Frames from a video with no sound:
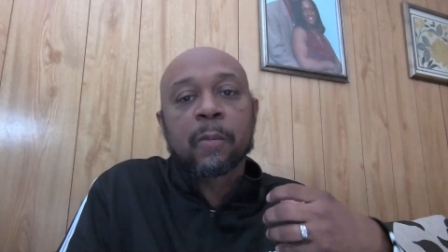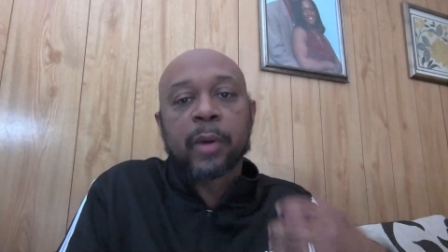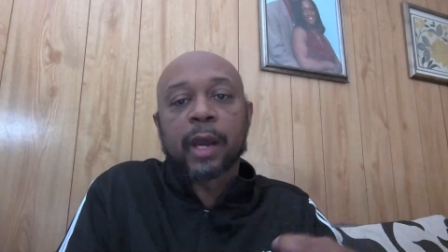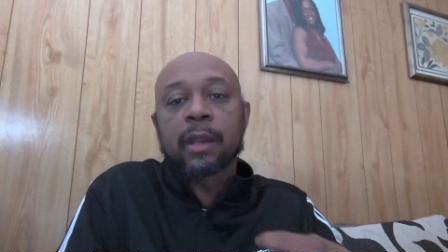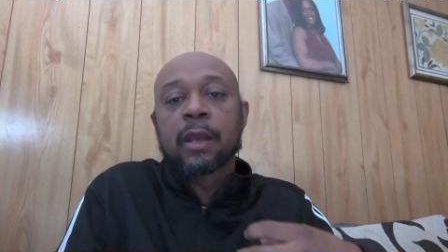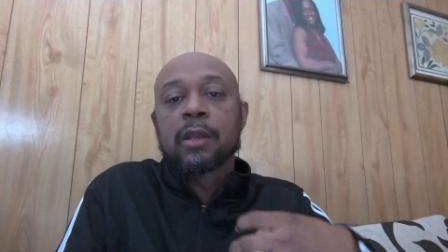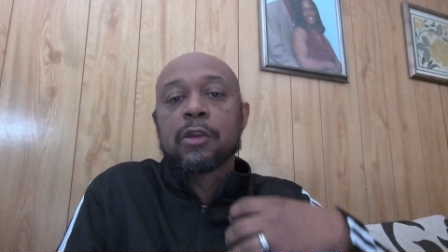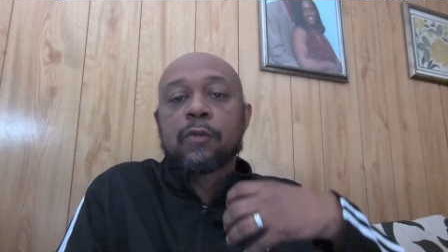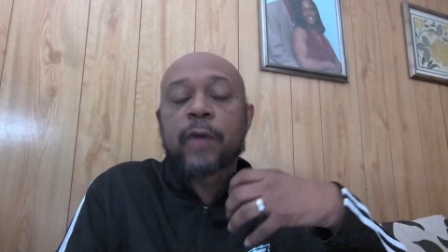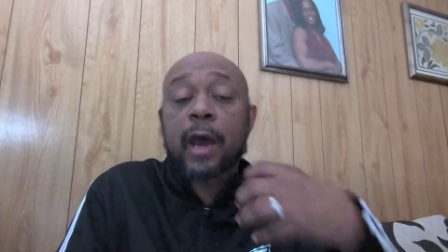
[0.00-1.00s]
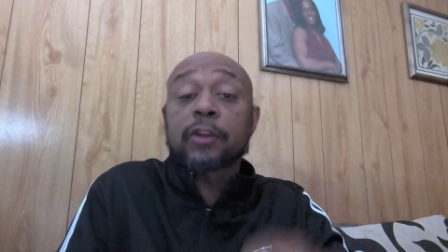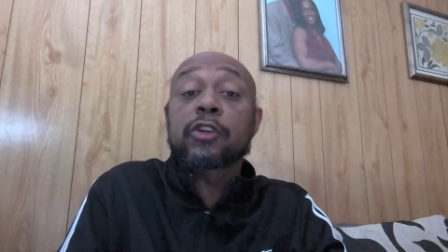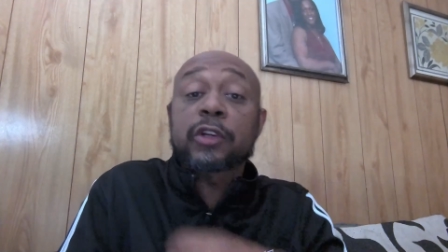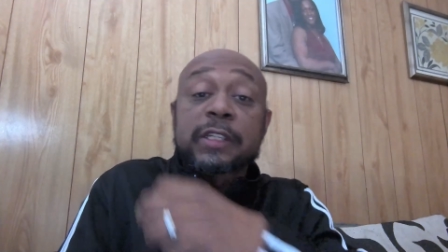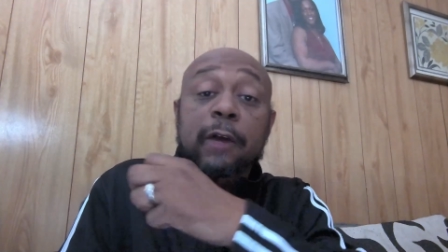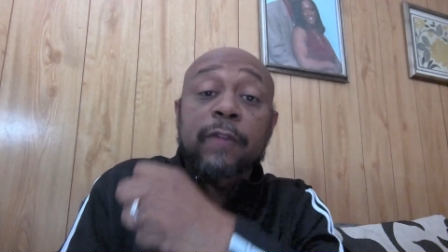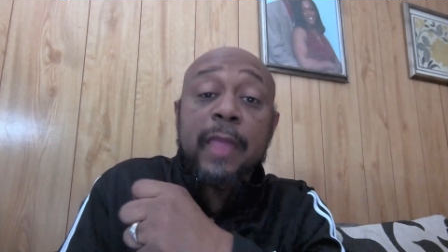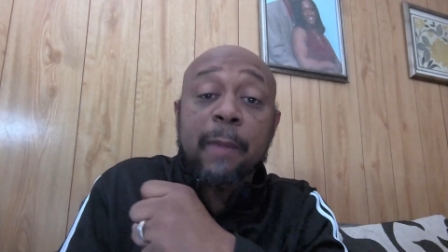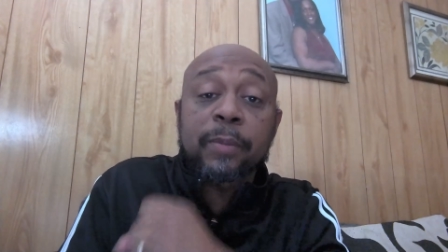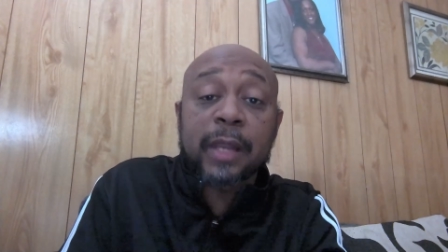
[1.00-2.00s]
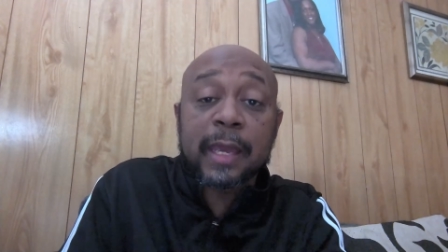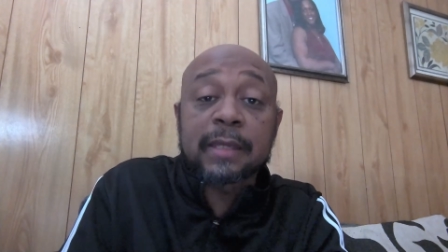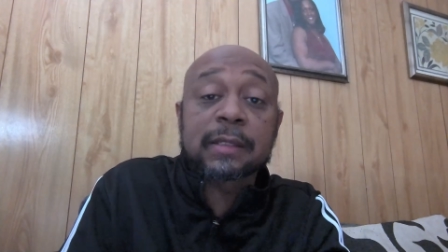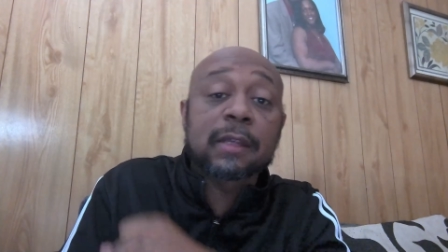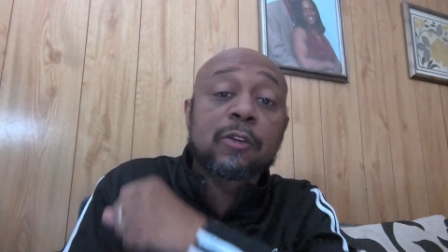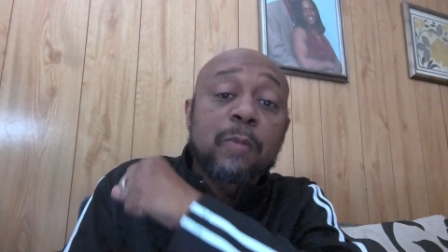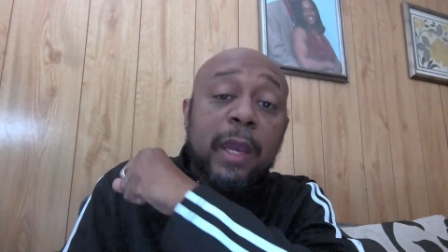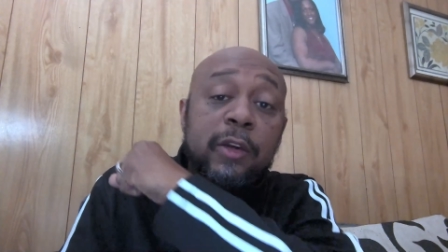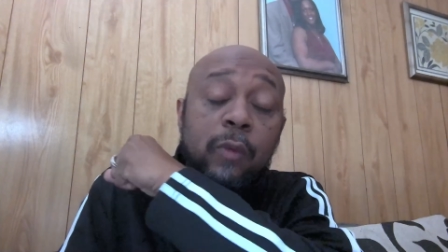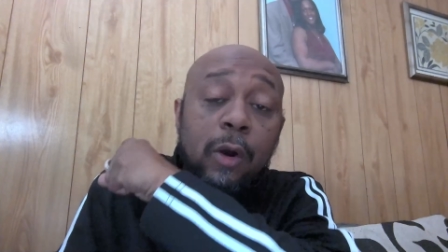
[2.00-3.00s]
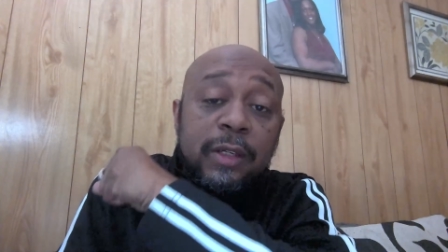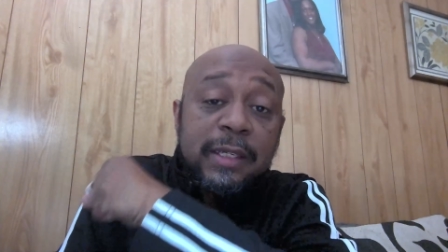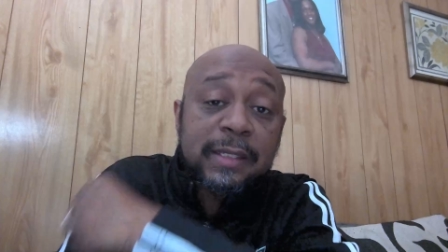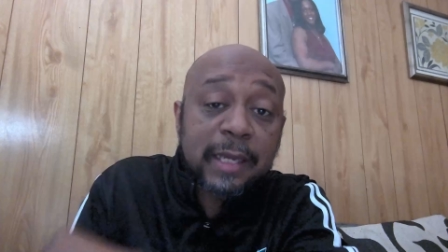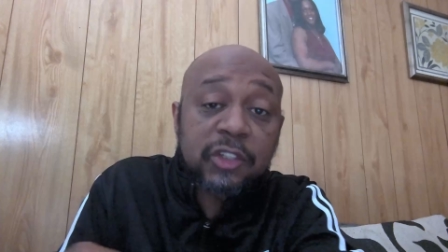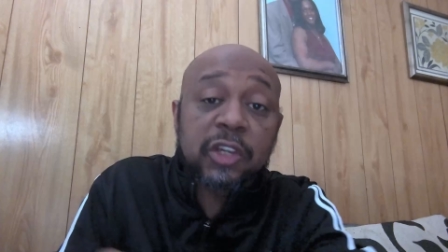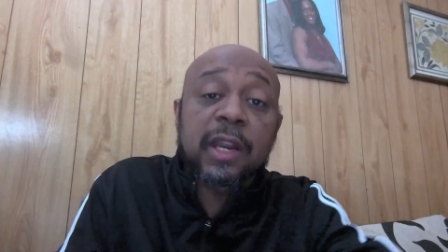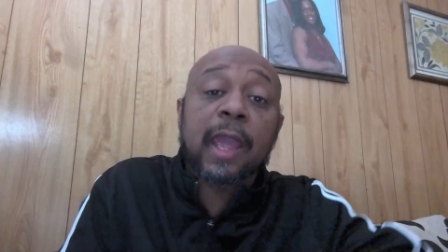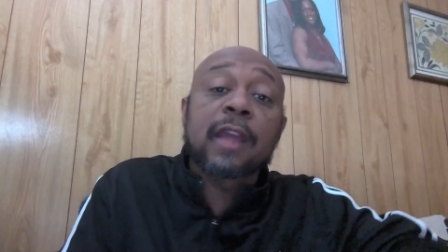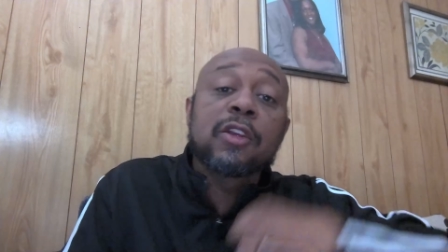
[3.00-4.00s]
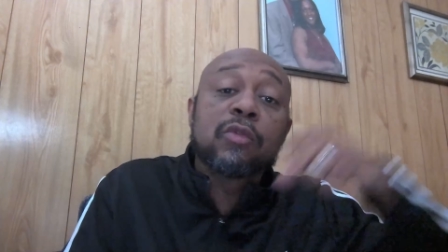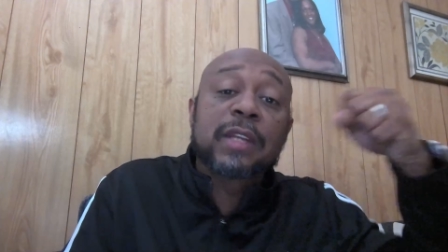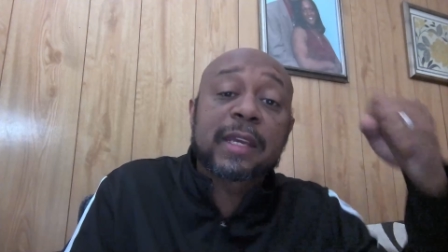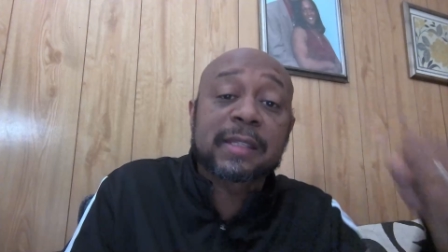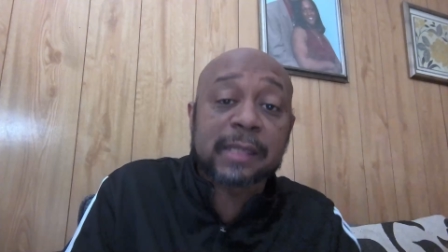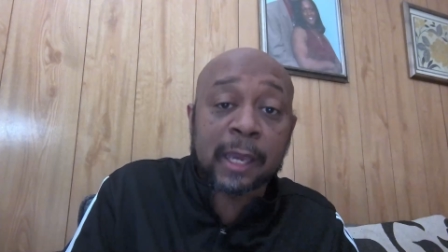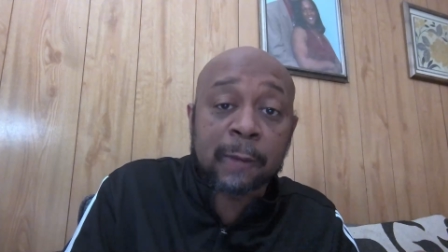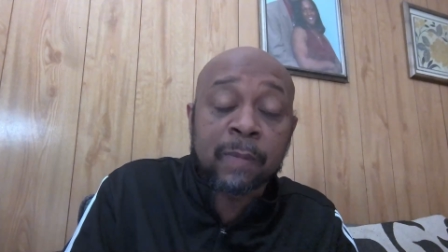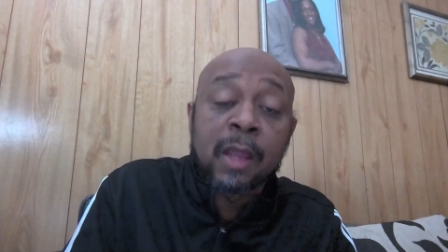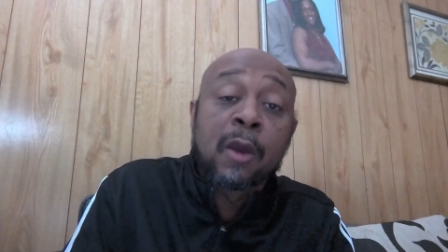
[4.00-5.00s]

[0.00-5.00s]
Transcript: But you found yourself in that place, and you made the wrong decision, and you did sin.